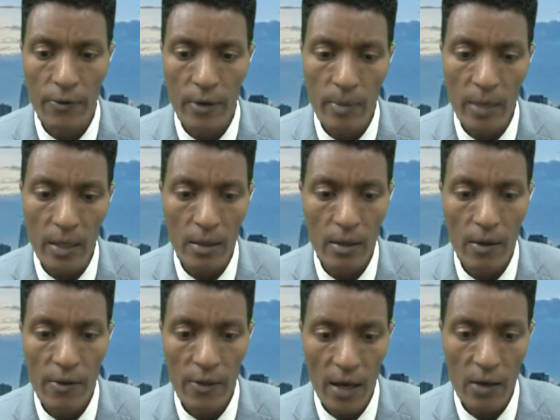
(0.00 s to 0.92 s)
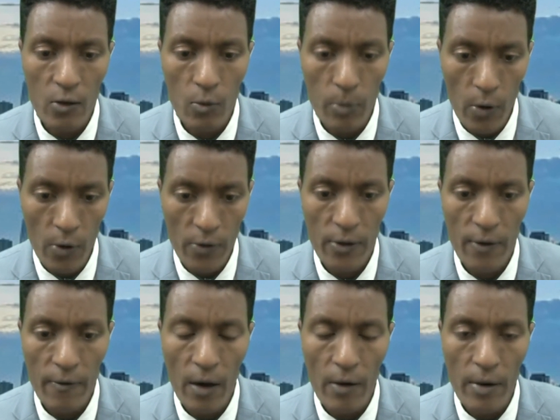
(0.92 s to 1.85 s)
Freeman, thank you both
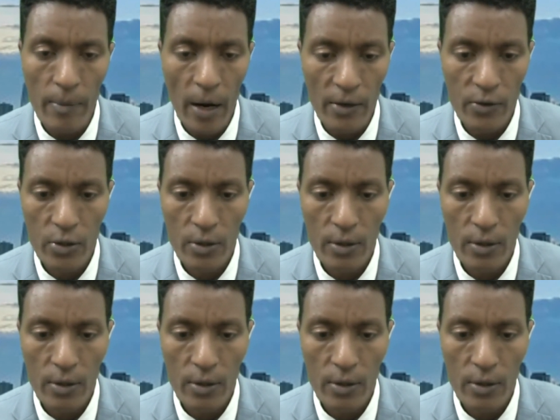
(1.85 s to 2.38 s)
very much.